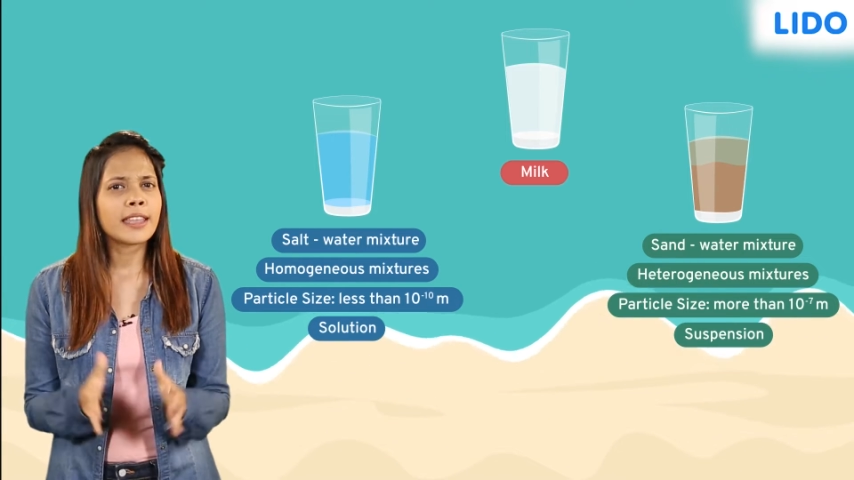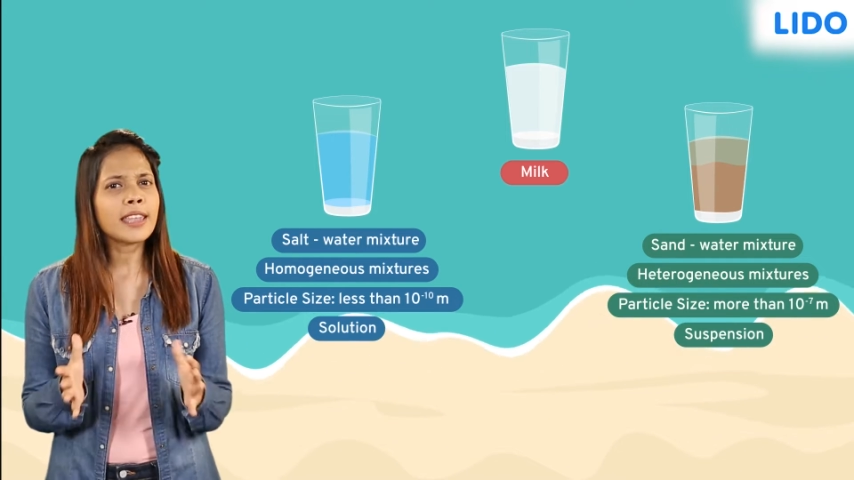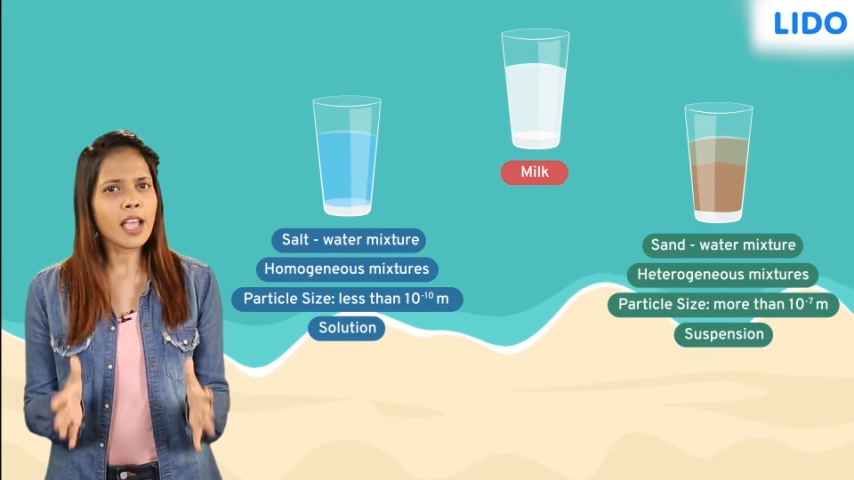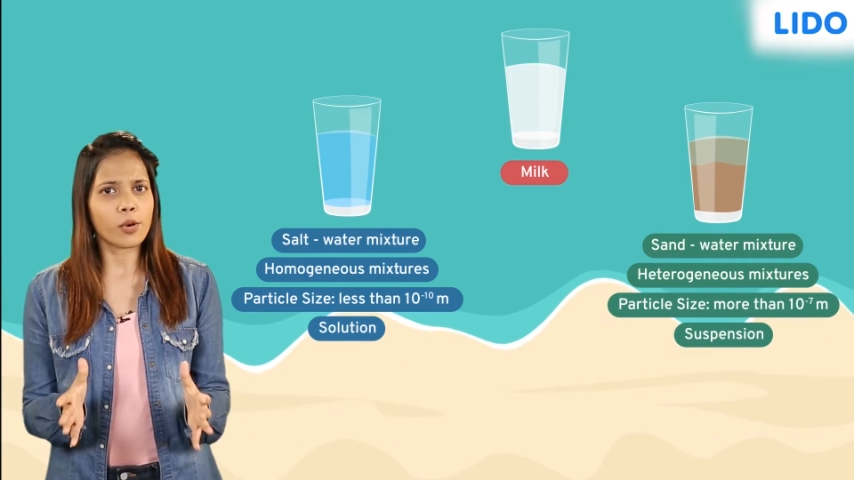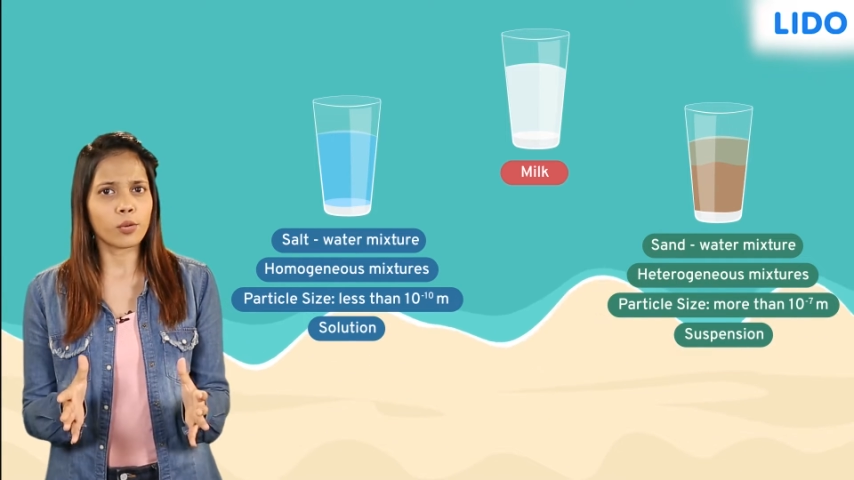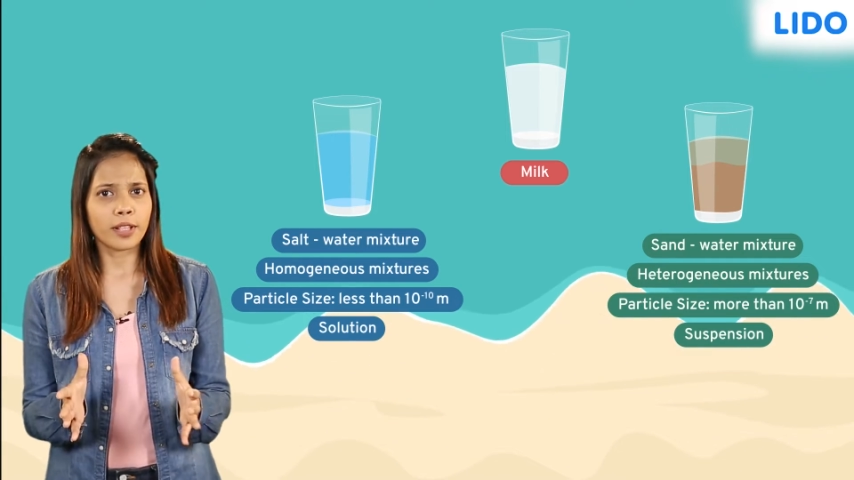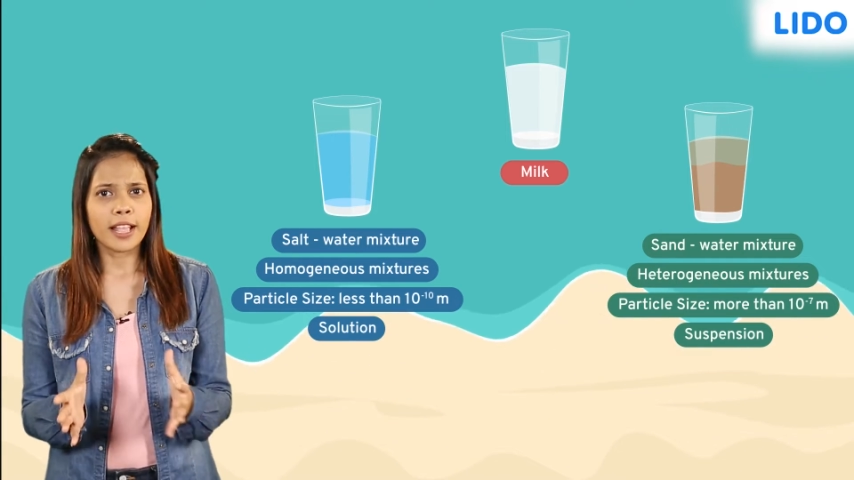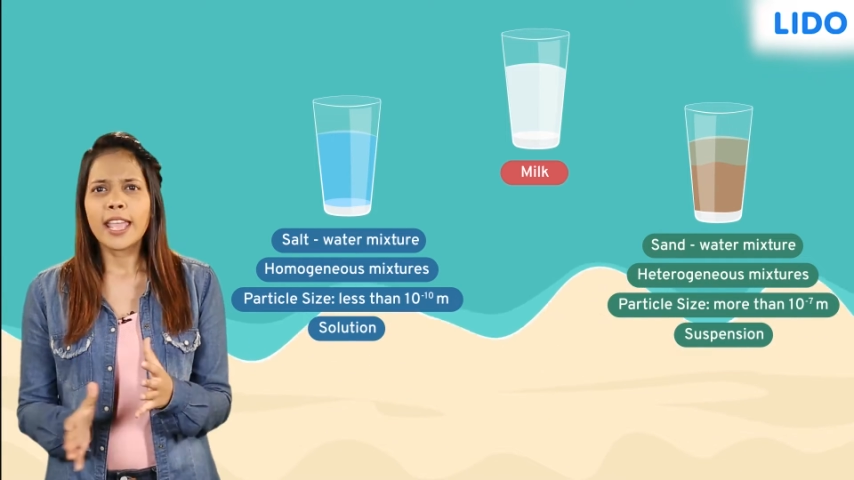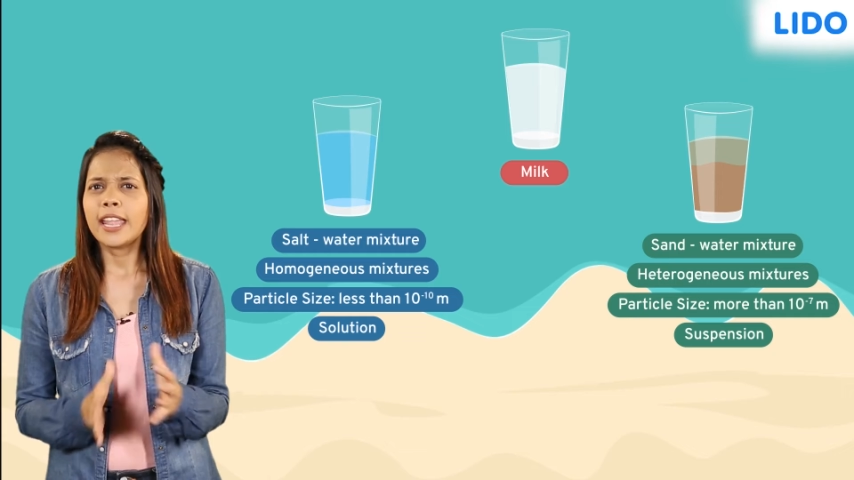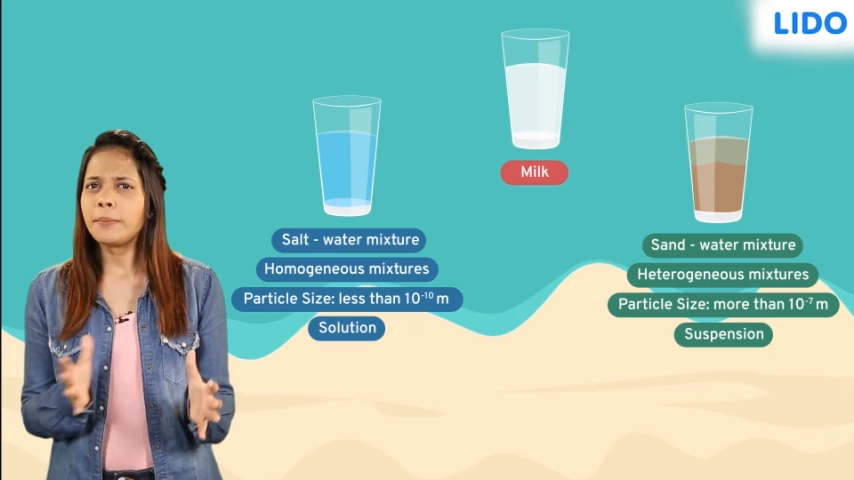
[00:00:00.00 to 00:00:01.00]
Now,
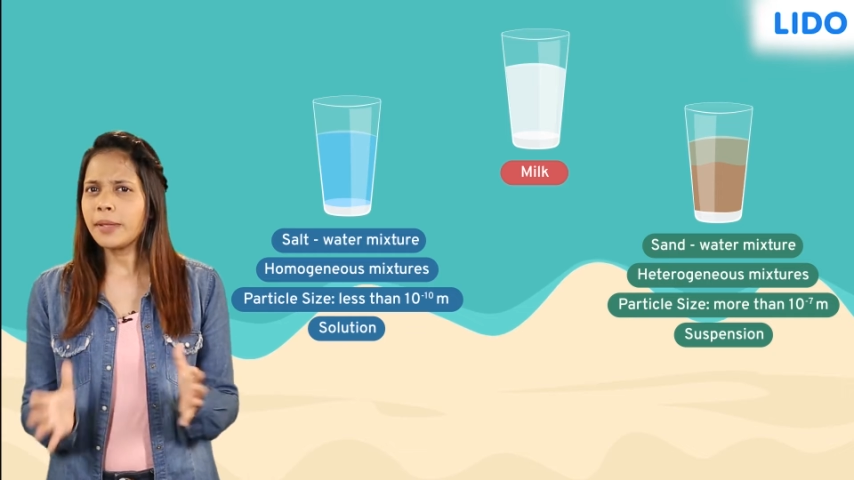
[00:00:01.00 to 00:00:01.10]
in